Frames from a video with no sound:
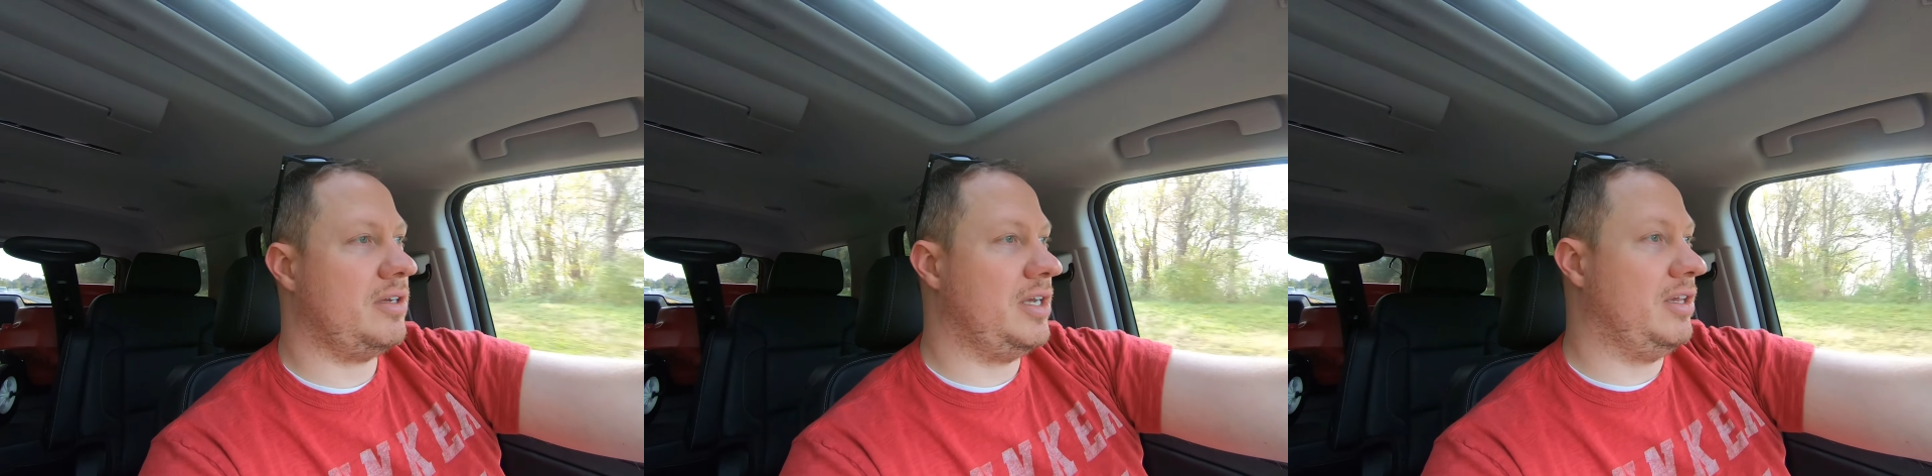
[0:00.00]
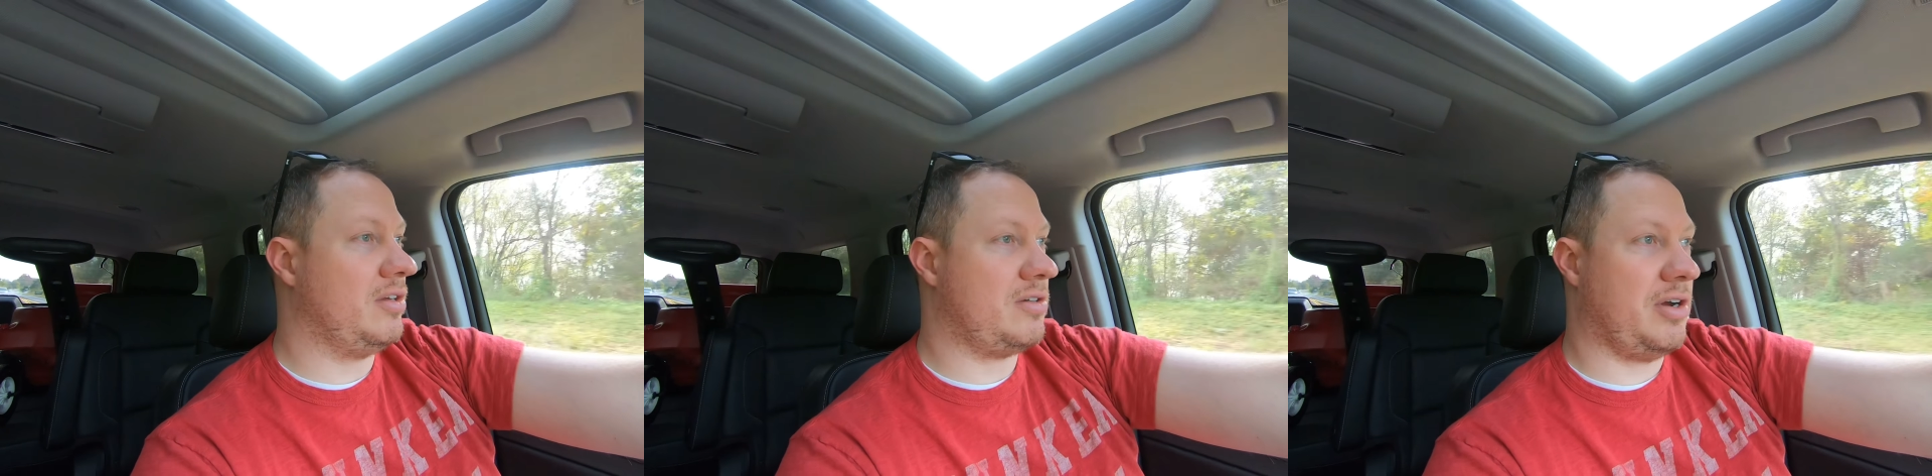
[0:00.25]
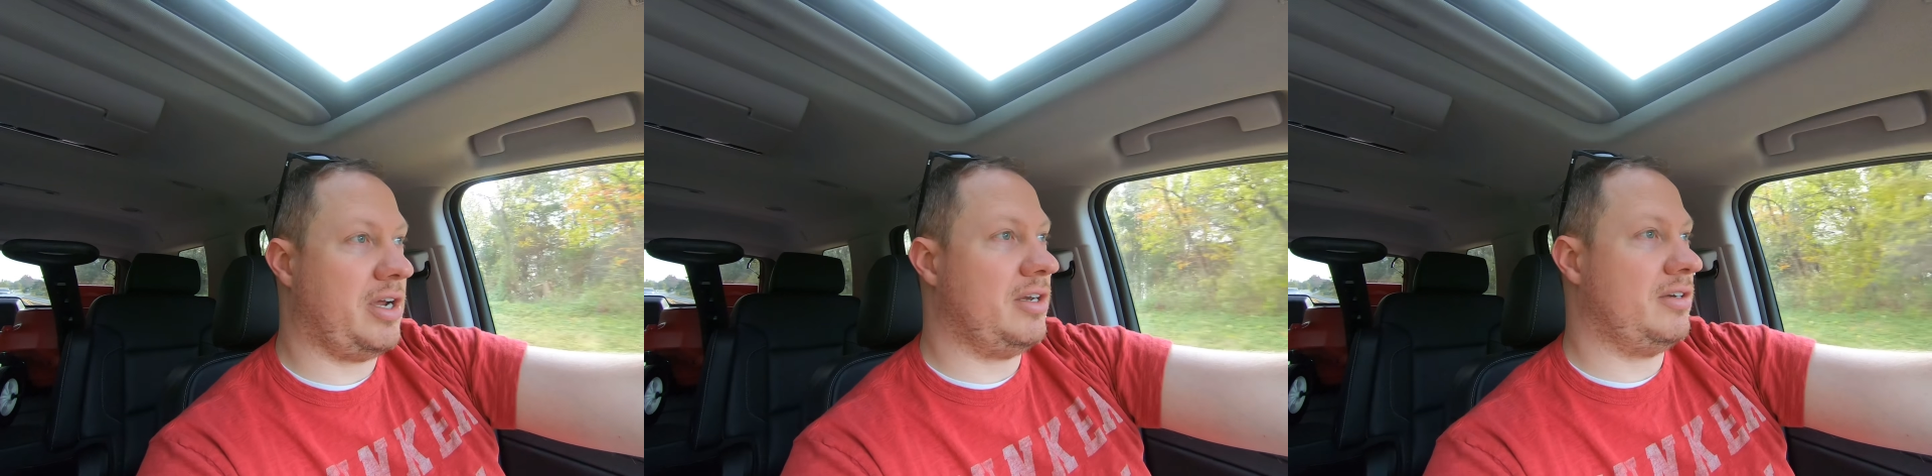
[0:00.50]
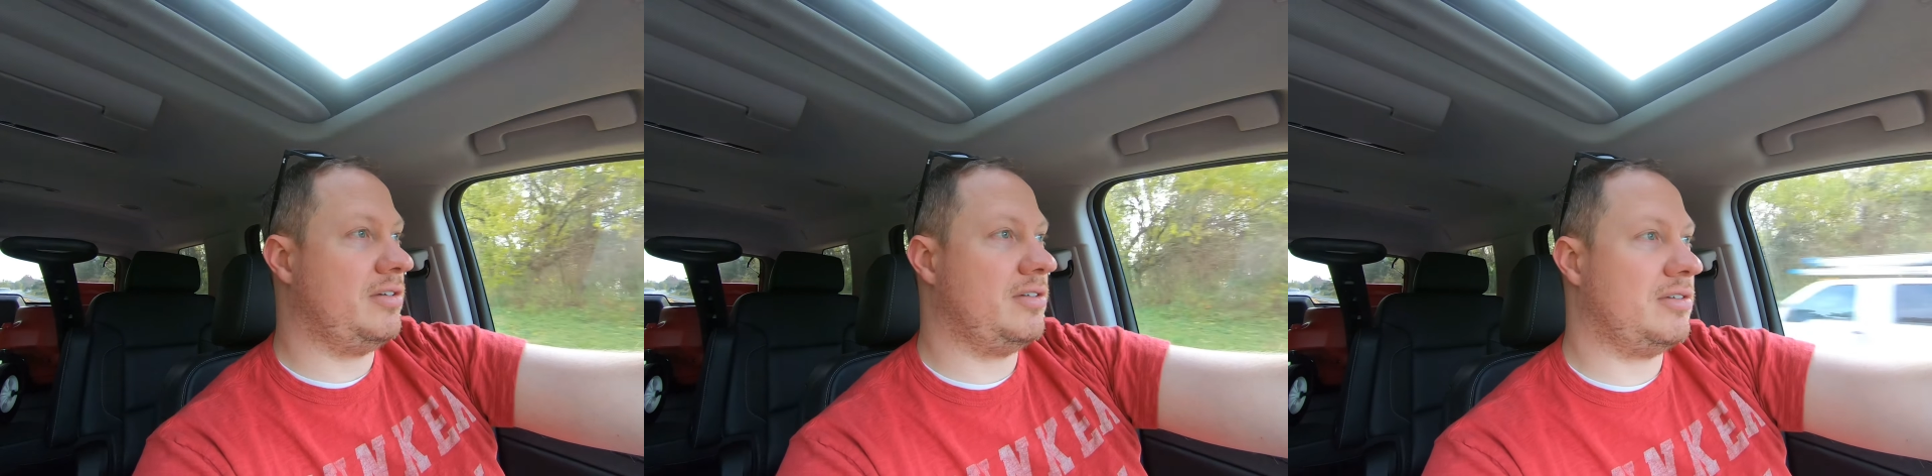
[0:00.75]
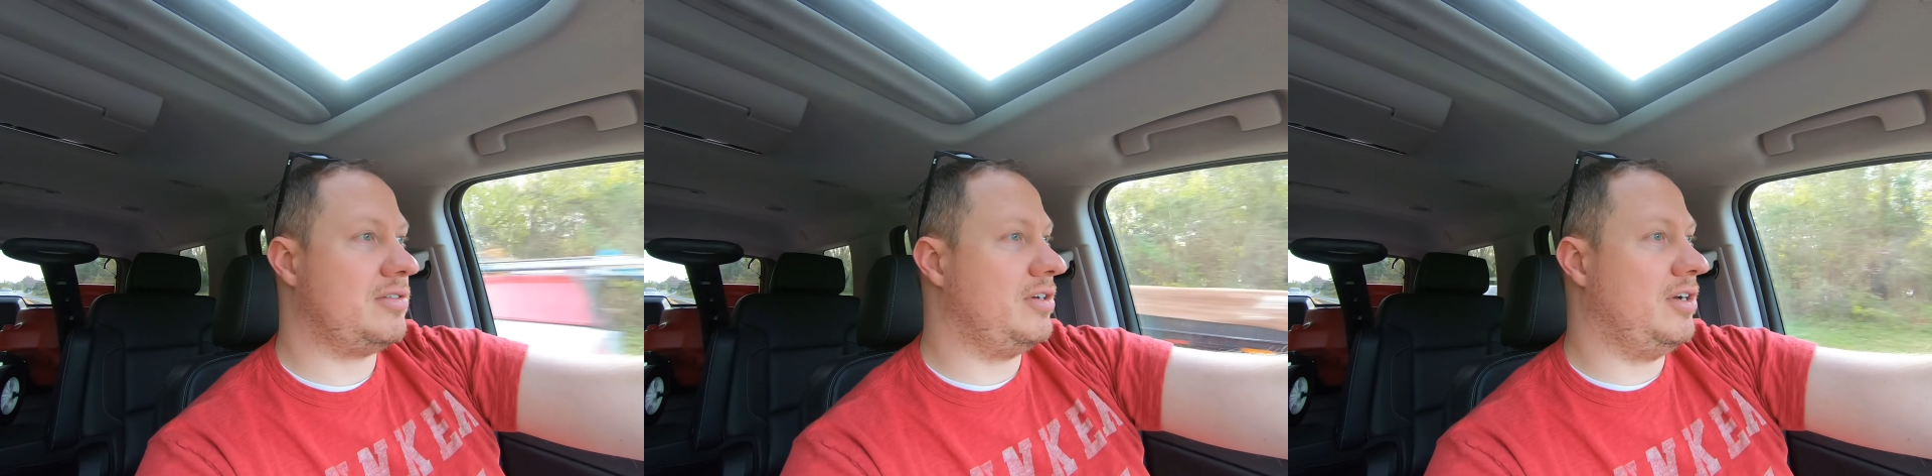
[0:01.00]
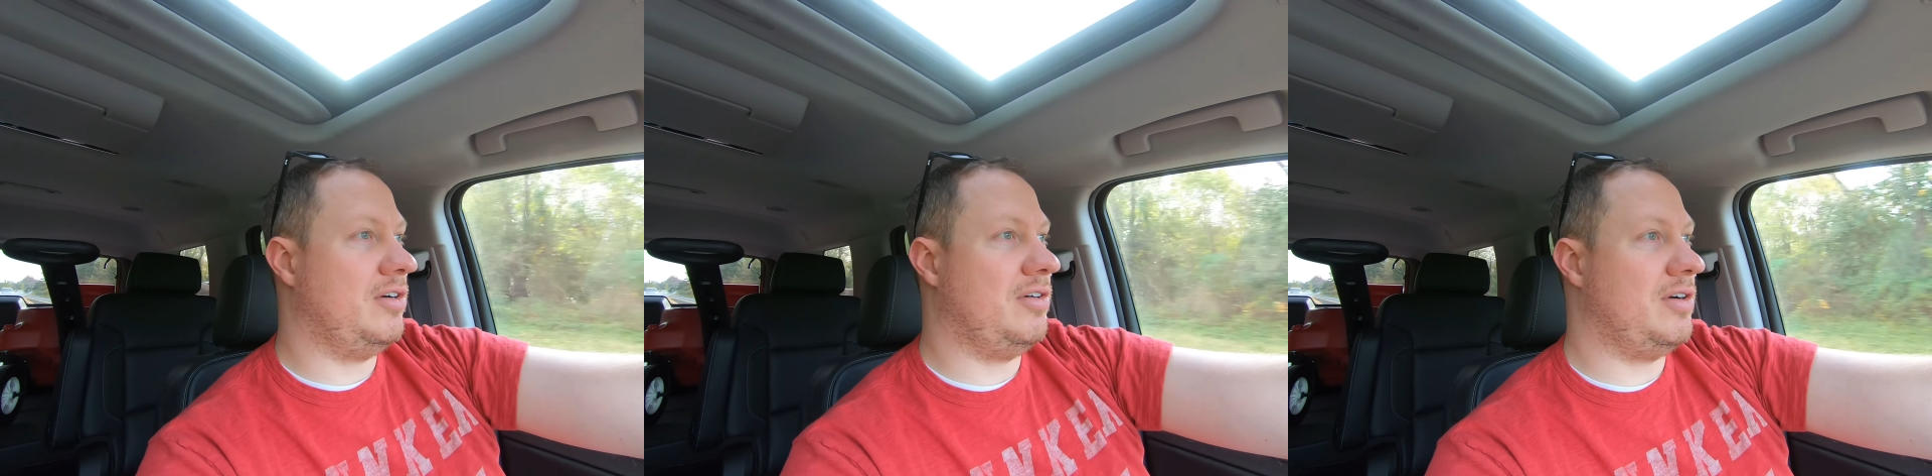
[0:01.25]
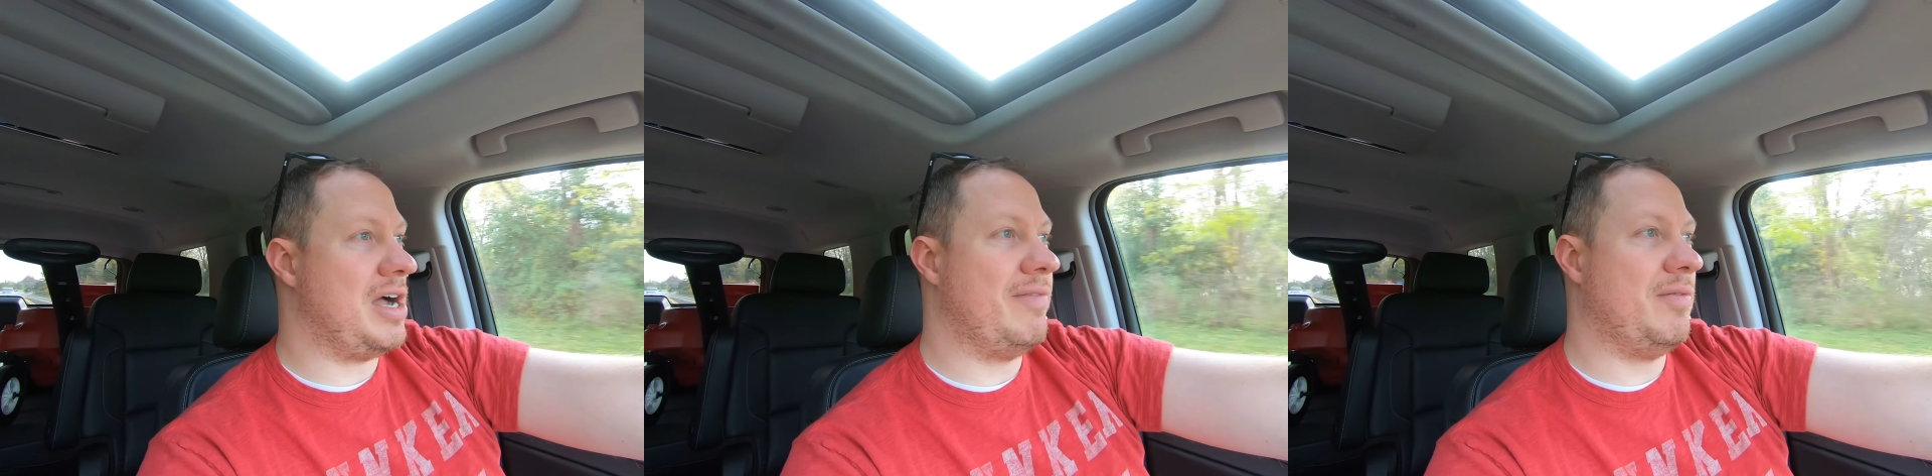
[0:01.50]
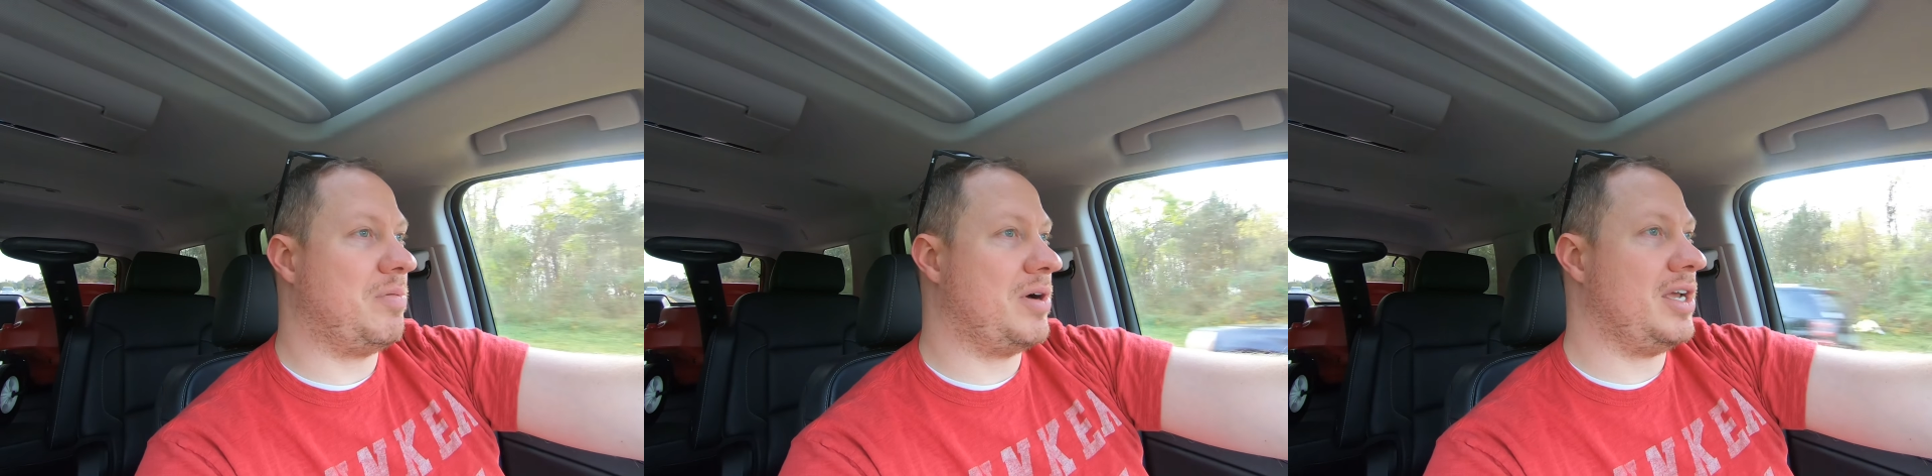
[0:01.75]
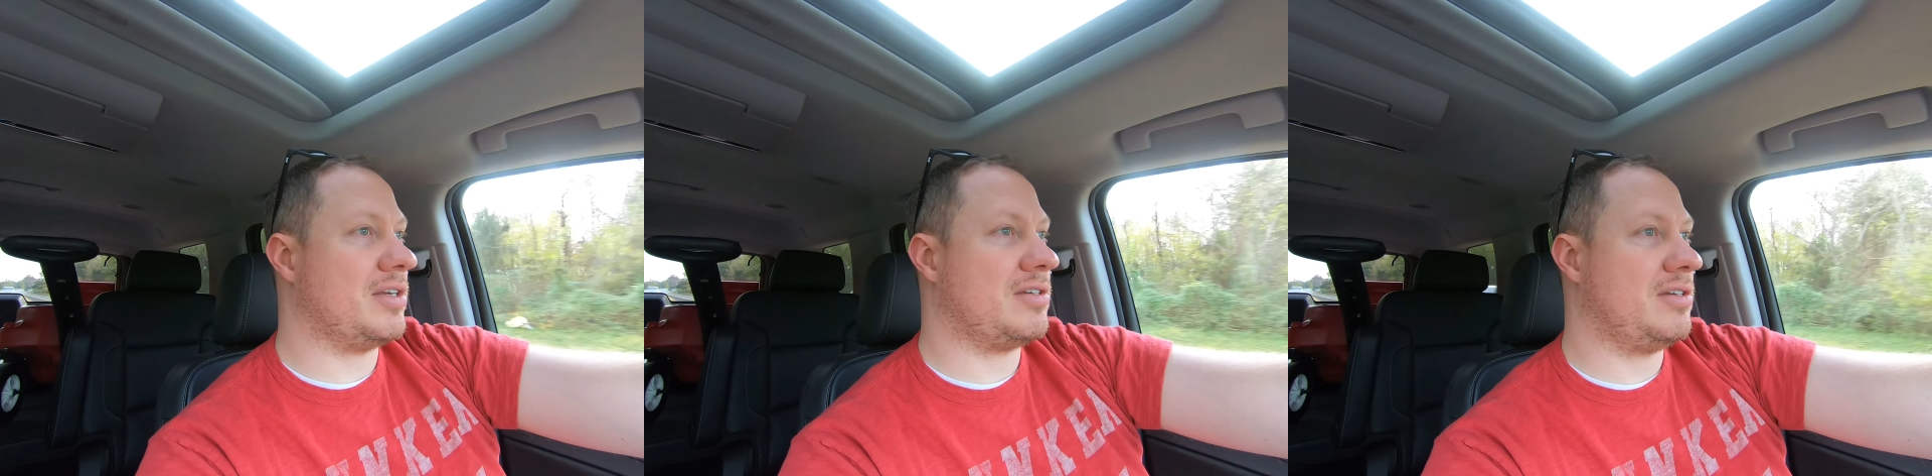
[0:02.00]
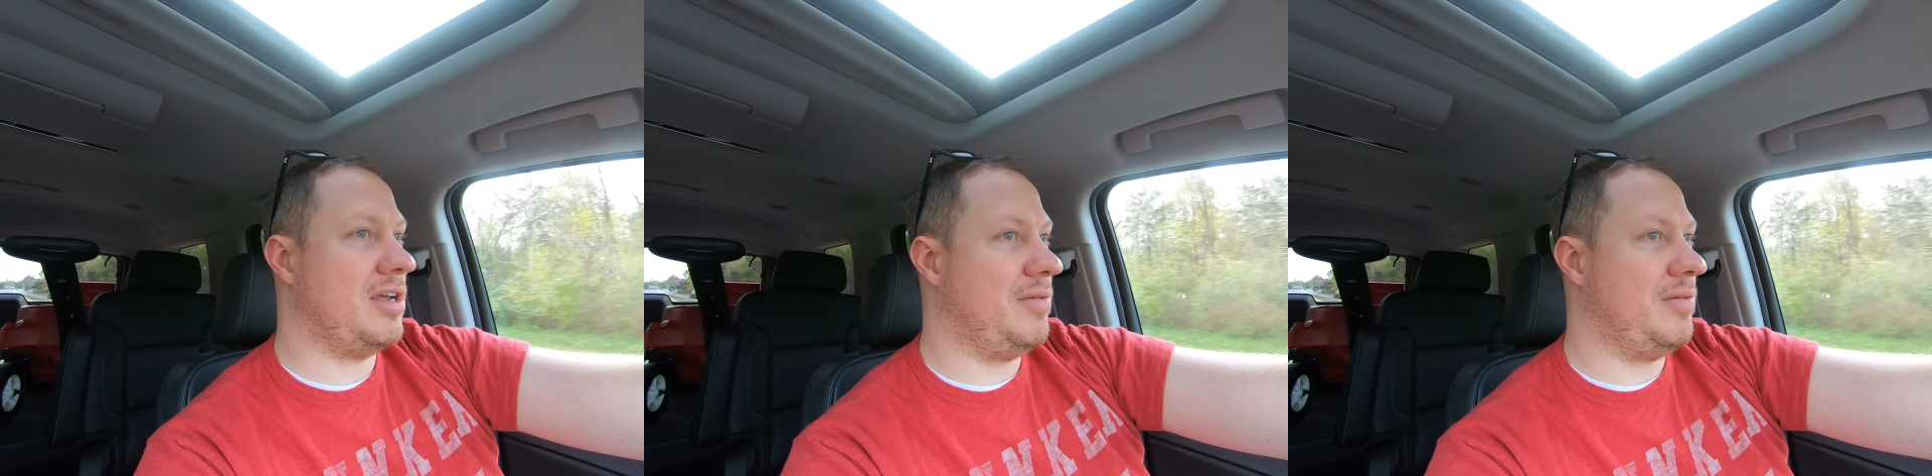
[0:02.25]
it looked great. So I'm impressed.